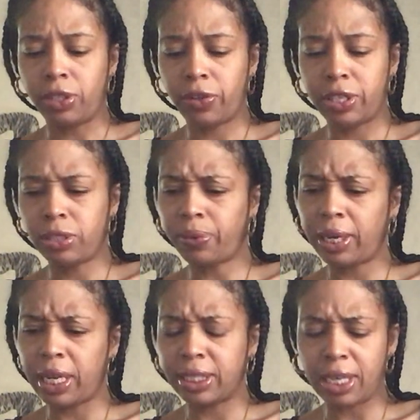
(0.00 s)
this
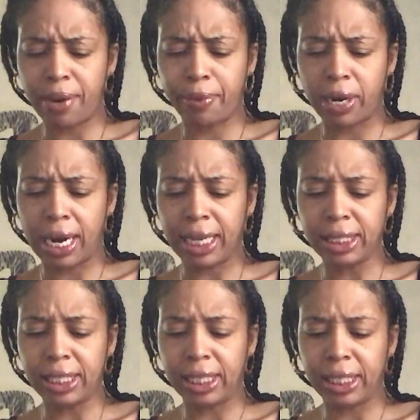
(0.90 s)
one is number
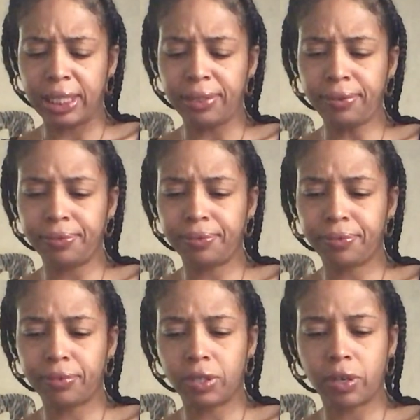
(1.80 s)
19.
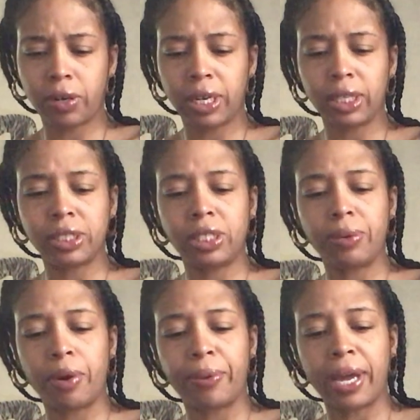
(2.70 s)
All right, let's see
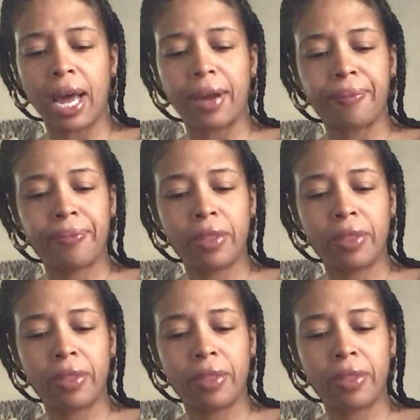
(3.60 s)
what we got.